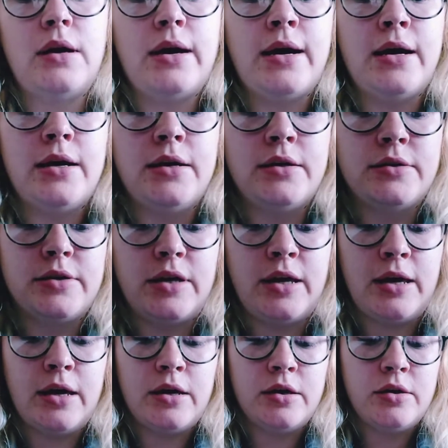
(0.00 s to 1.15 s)
And
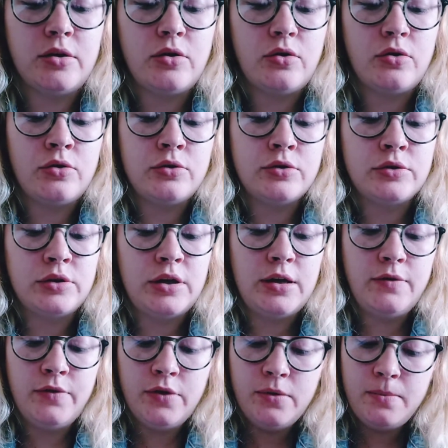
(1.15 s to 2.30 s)
again on the
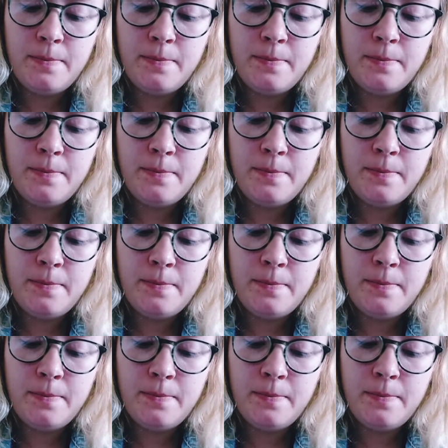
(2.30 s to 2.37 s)
other.